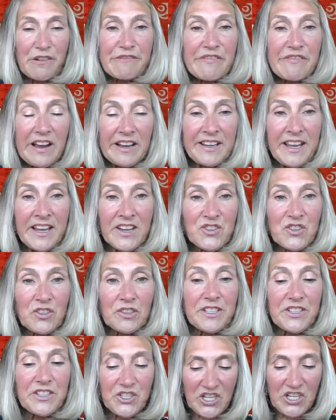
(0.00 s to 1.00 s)

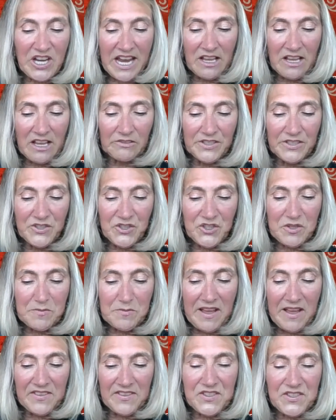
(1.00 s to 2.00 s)
financially challenged
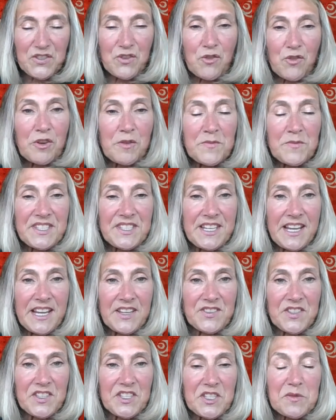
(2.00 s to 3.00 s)
by the
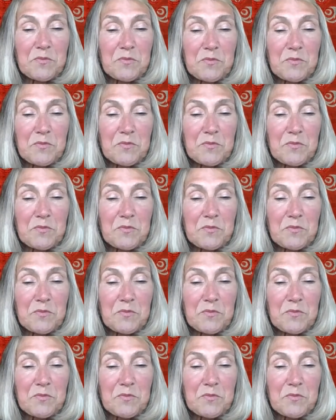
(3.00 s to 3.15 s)
circumstances